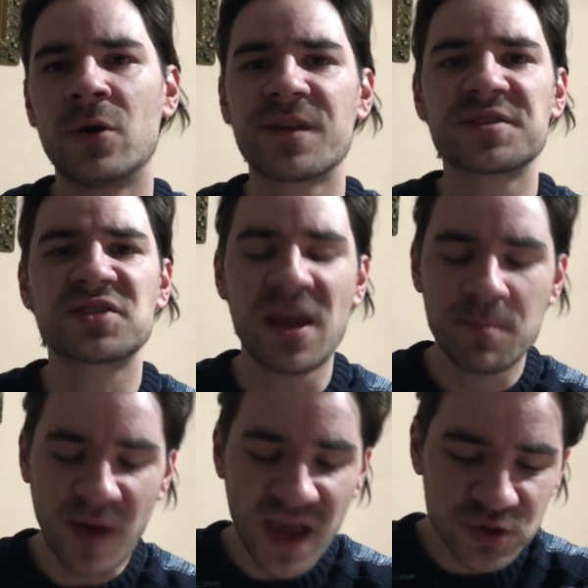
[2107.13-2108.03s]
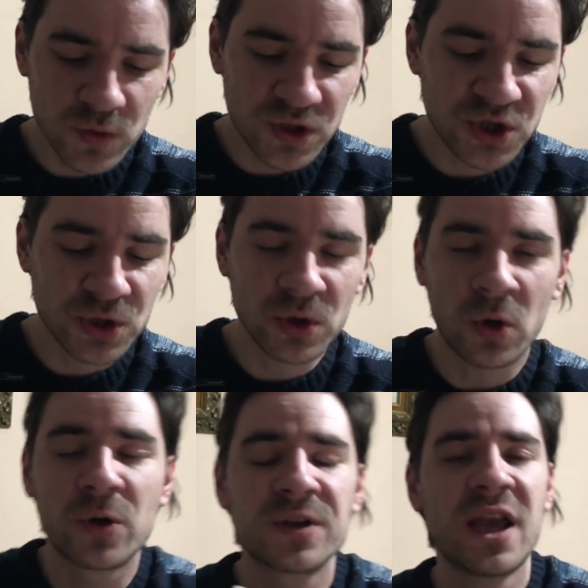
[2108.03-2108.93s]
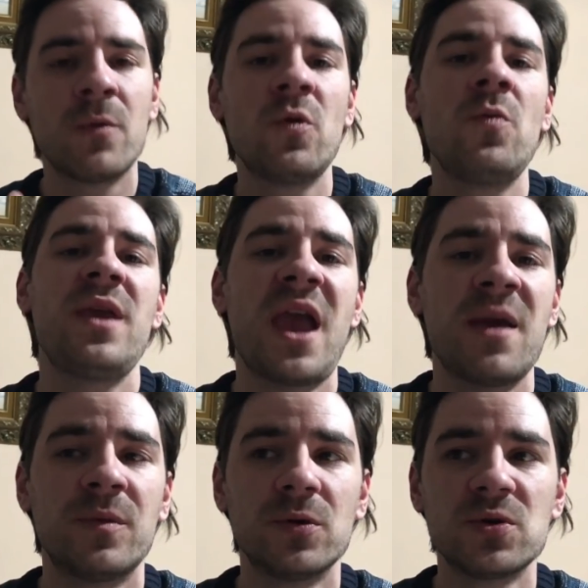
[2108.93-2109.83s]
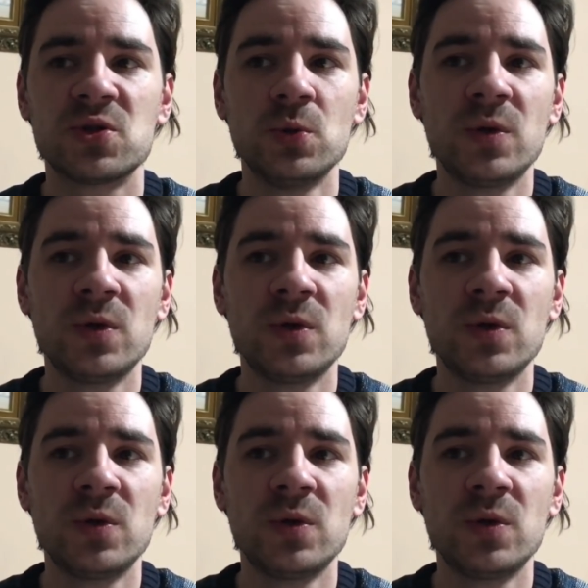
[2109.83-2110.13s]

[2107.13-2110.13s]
the same page with you or they will be able to